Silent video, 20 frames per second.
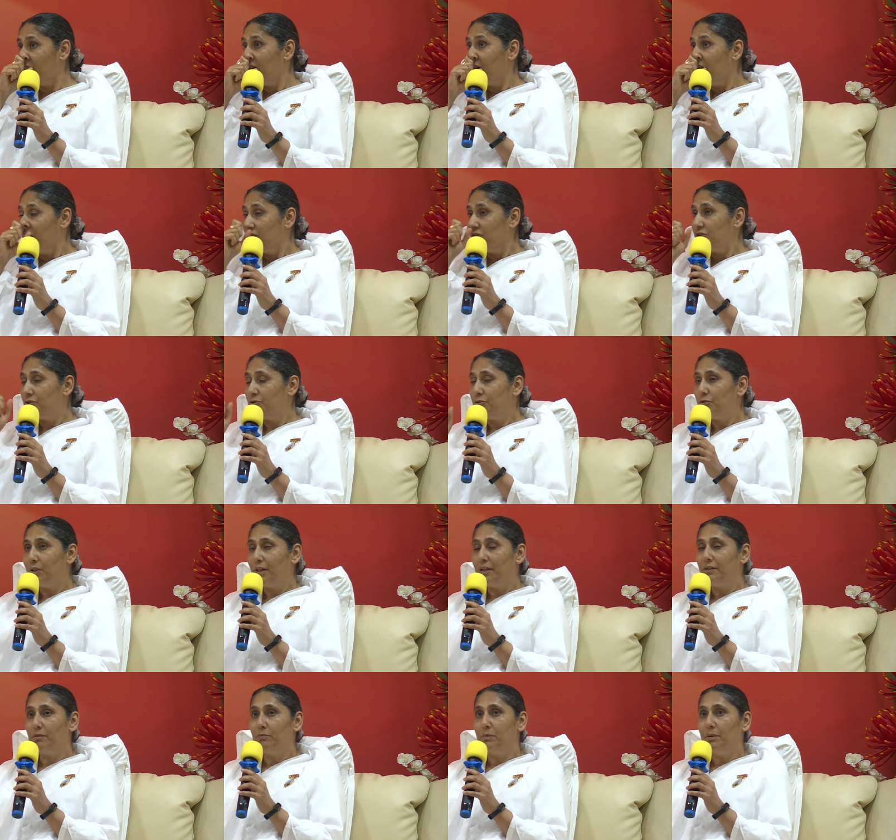So I
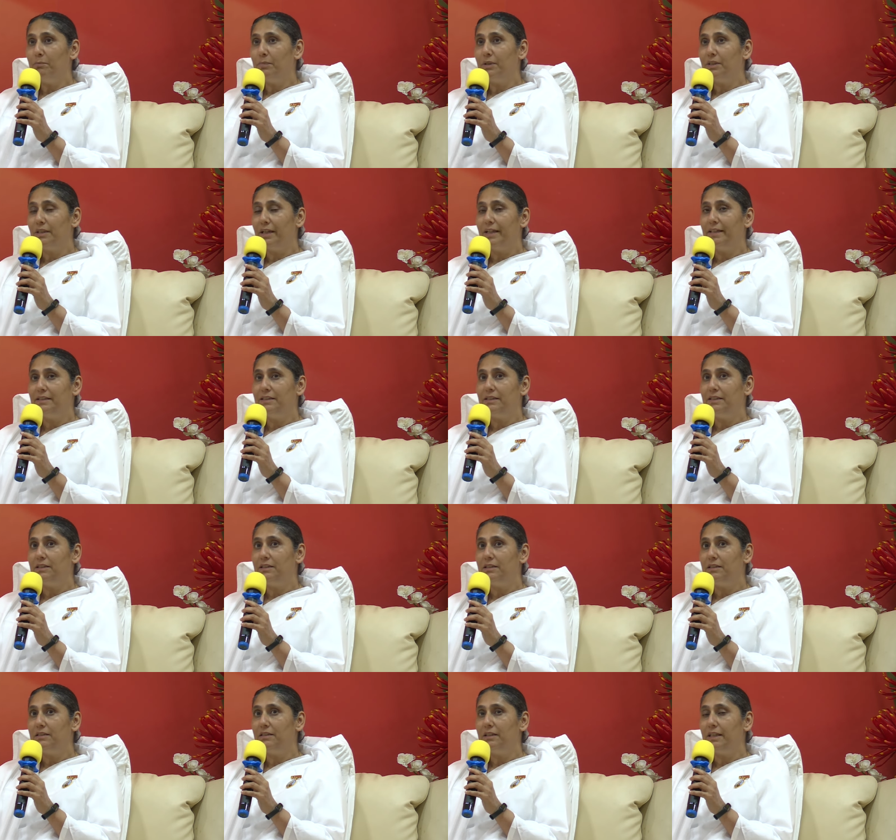remember
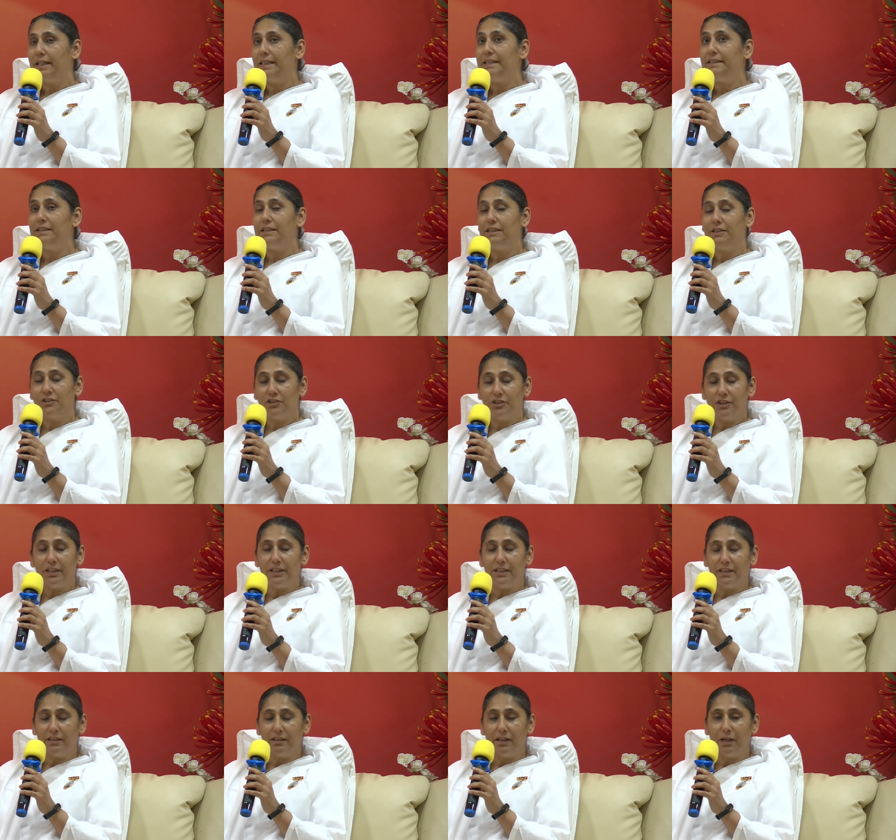
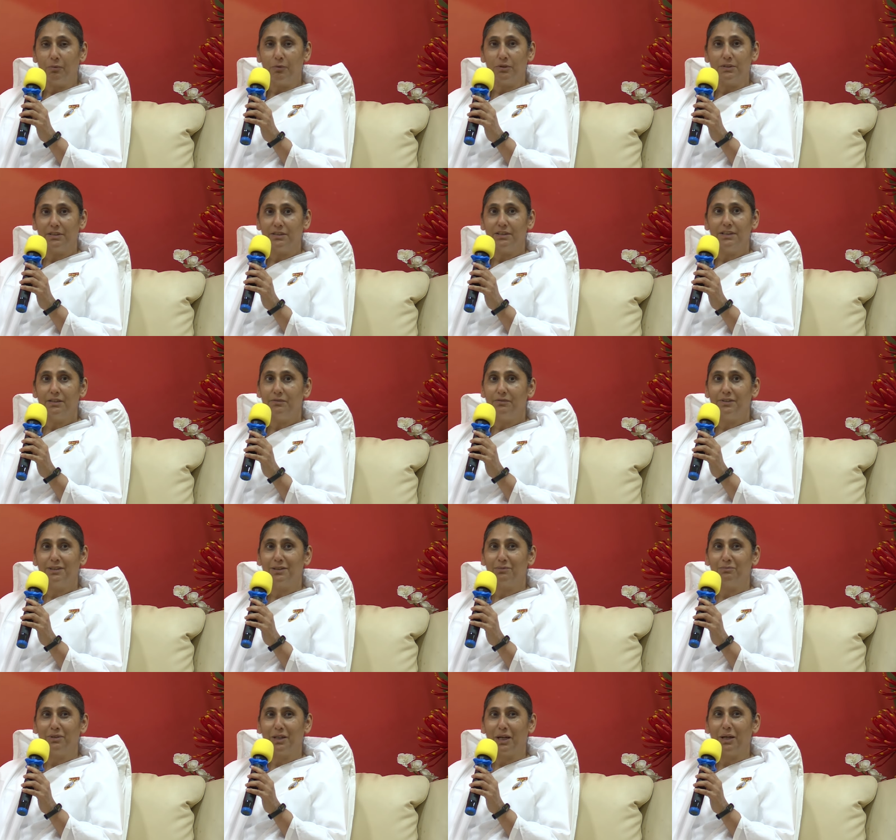1983, I wasn't even a
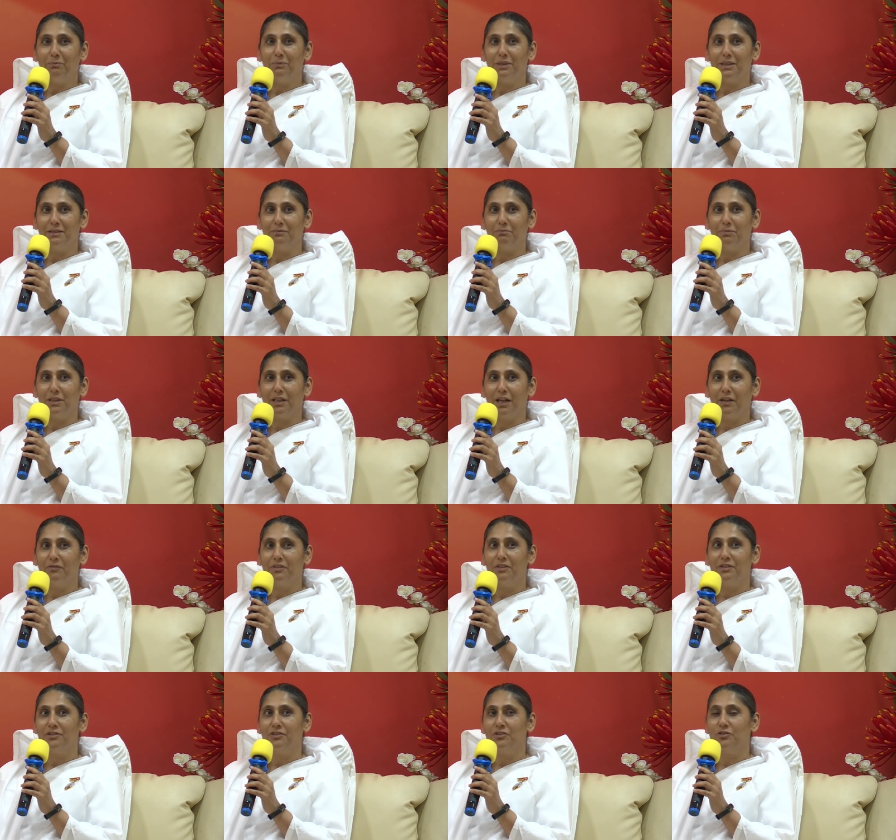Brahmin, but I've
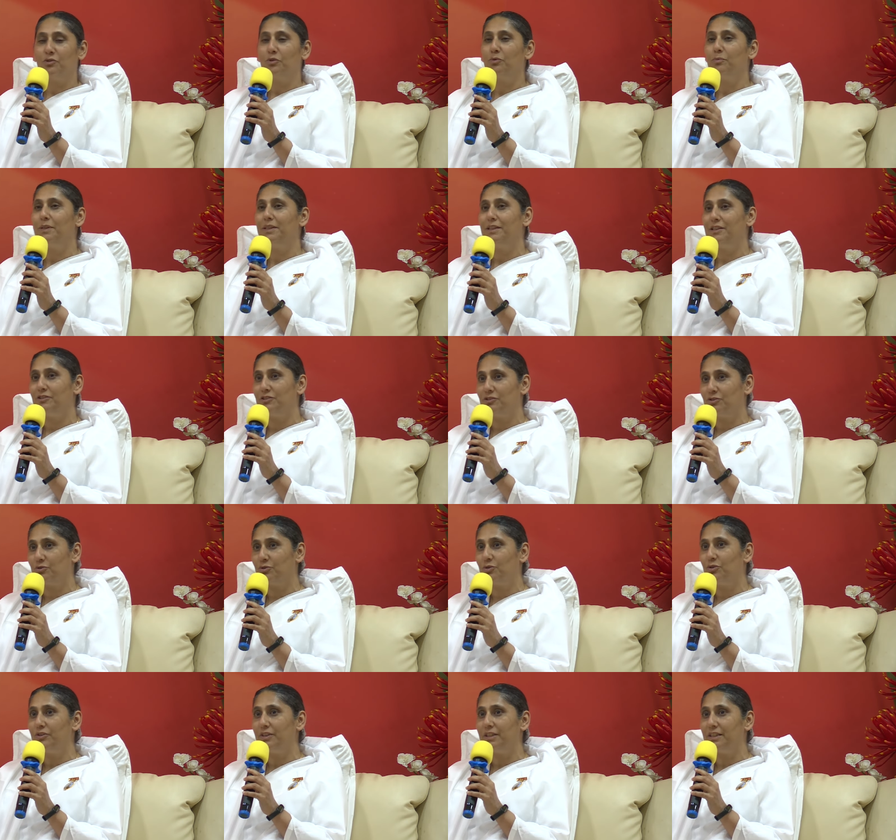heard so many
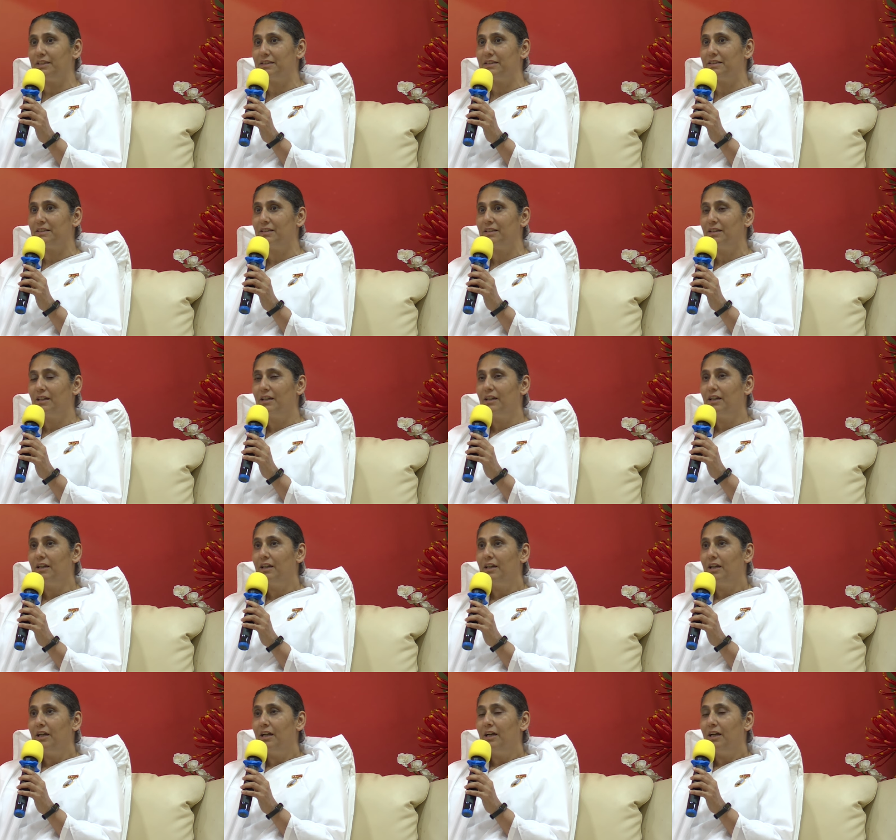stories
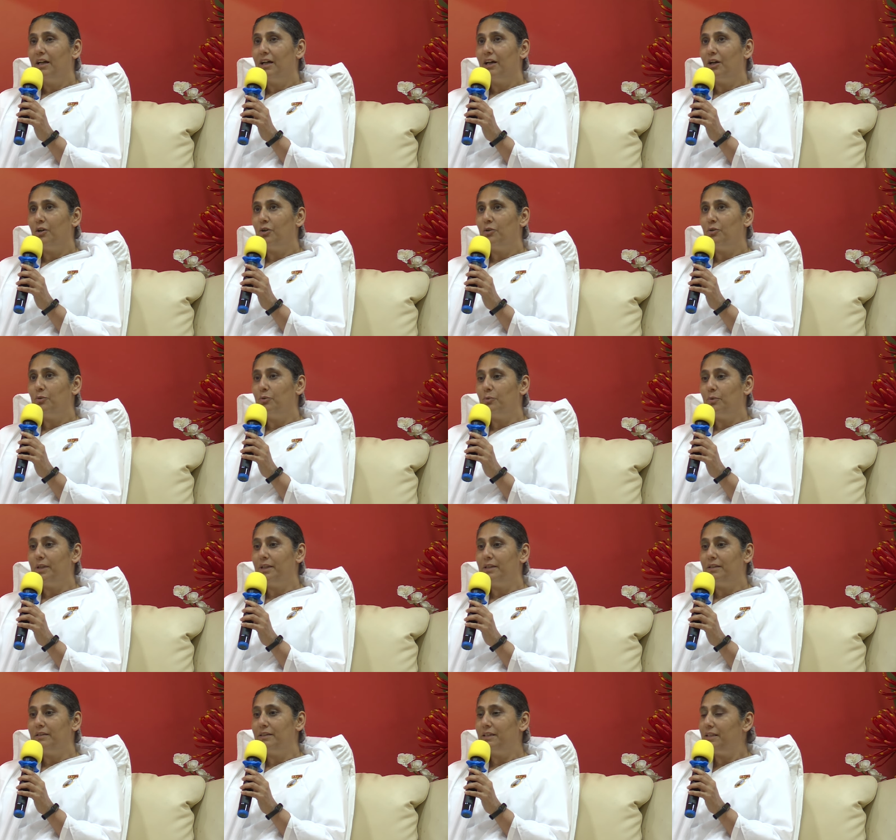how
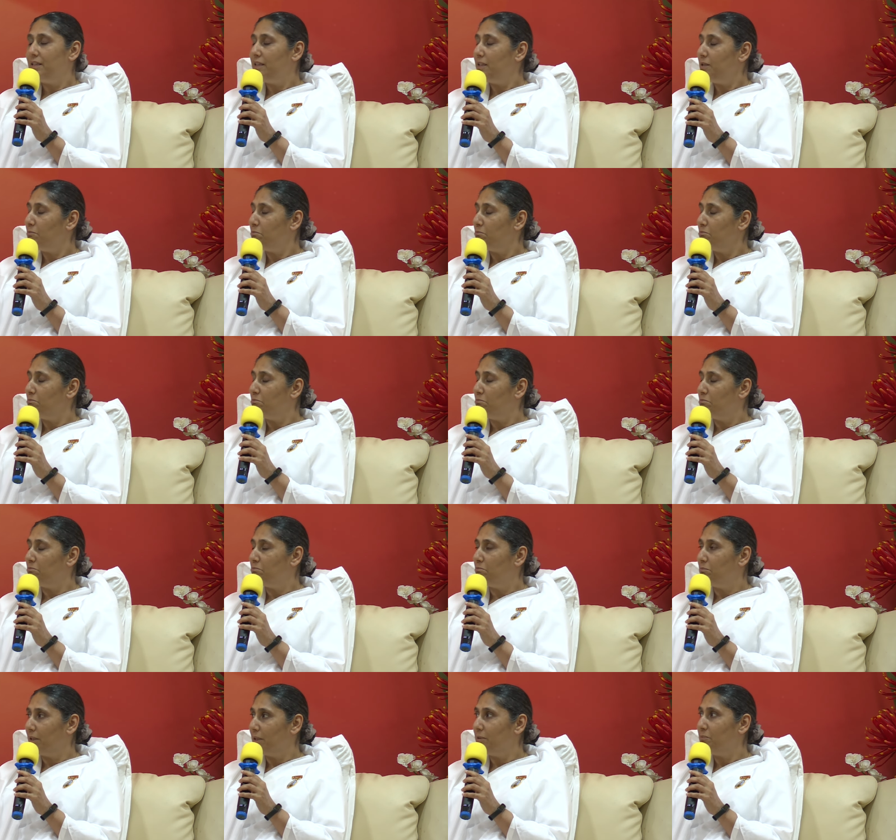when Didi
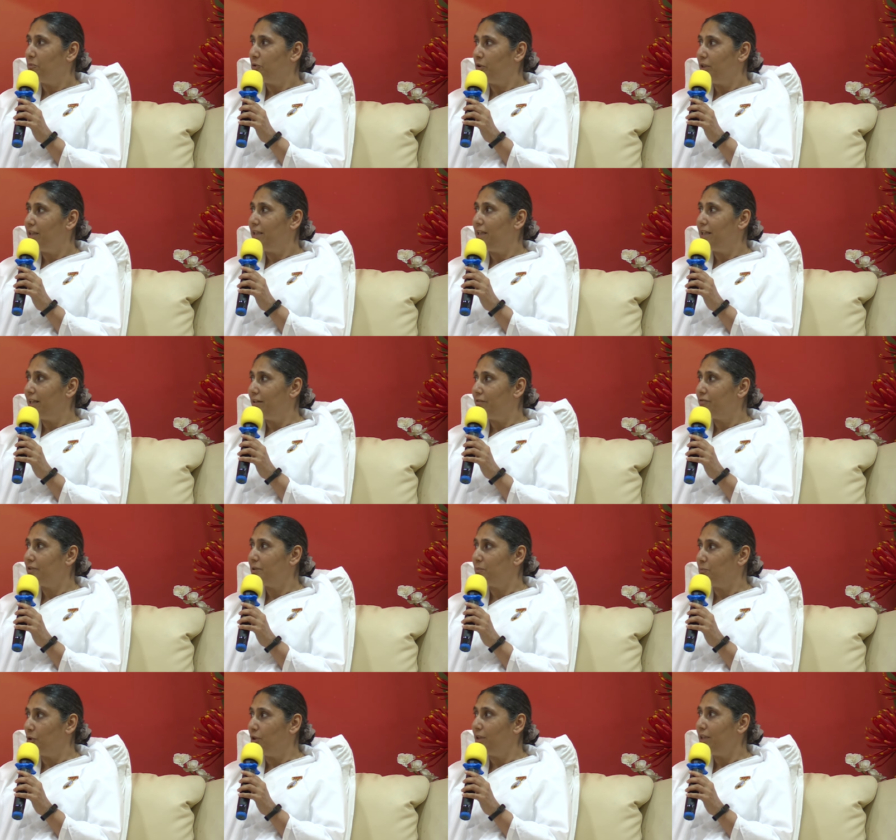Manmohini left the
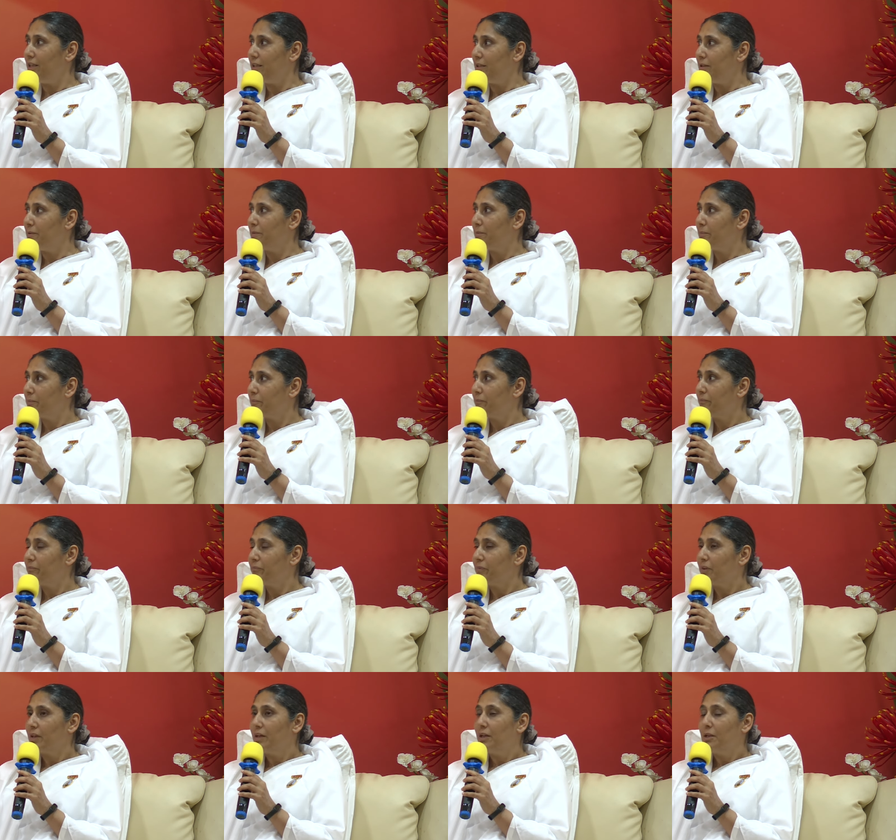body,
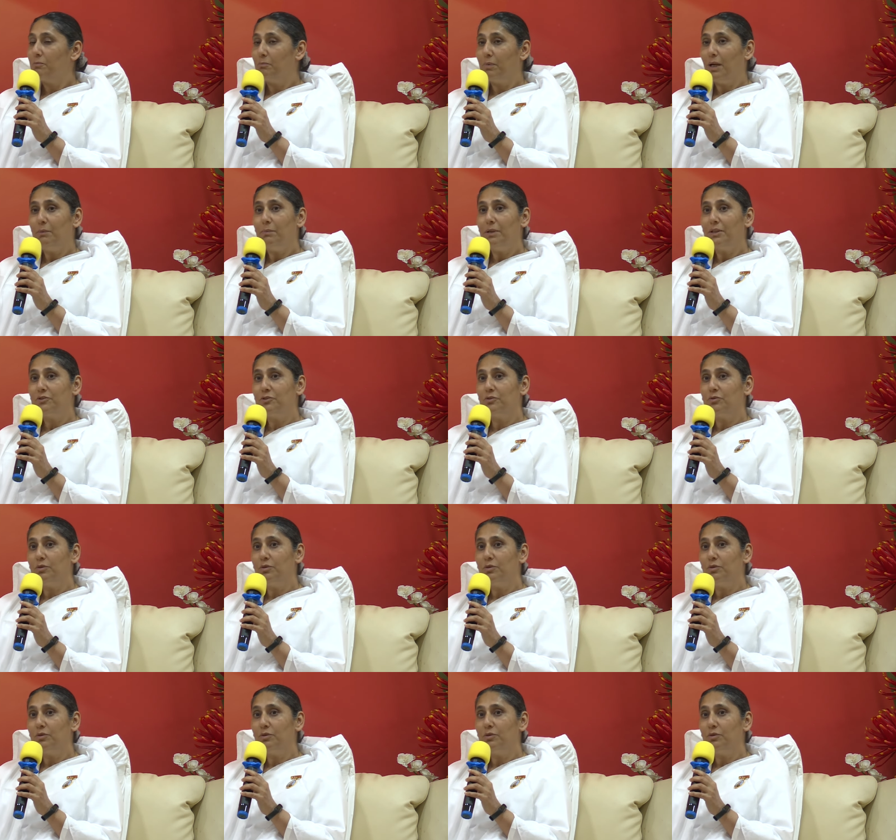Baba told